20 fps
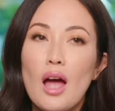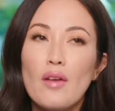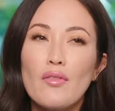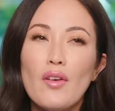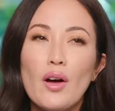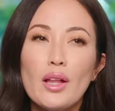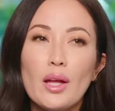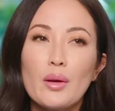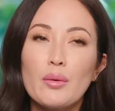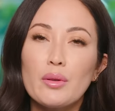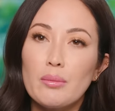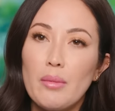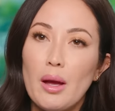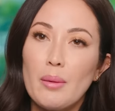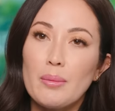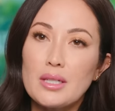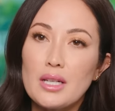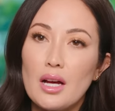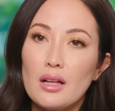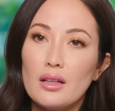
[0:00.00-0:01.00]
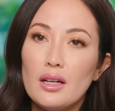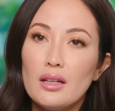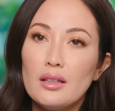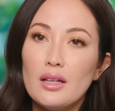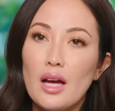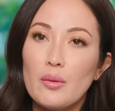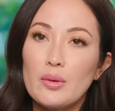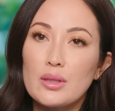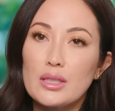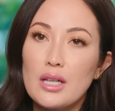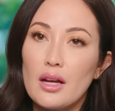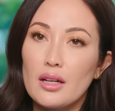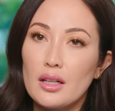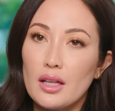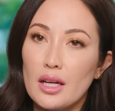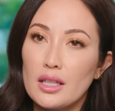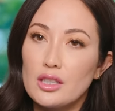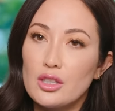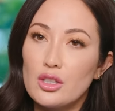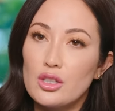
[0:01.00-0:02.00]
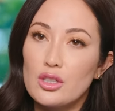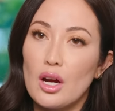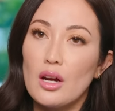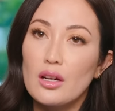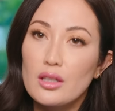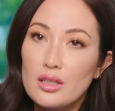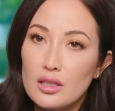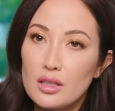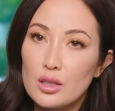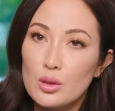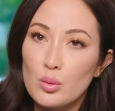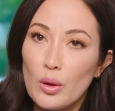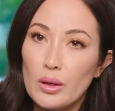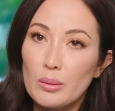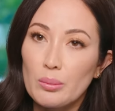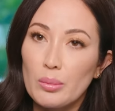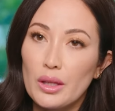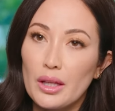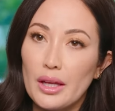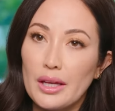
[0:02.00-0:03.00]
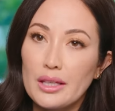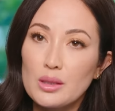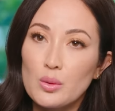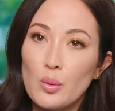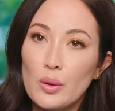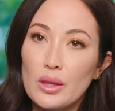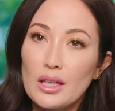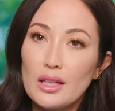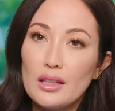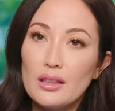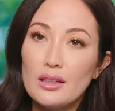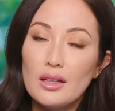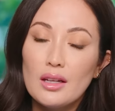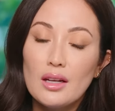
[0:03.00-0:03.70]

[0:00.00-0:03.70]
I felt like with my Medela, I was kind of like stuck to this one place with it.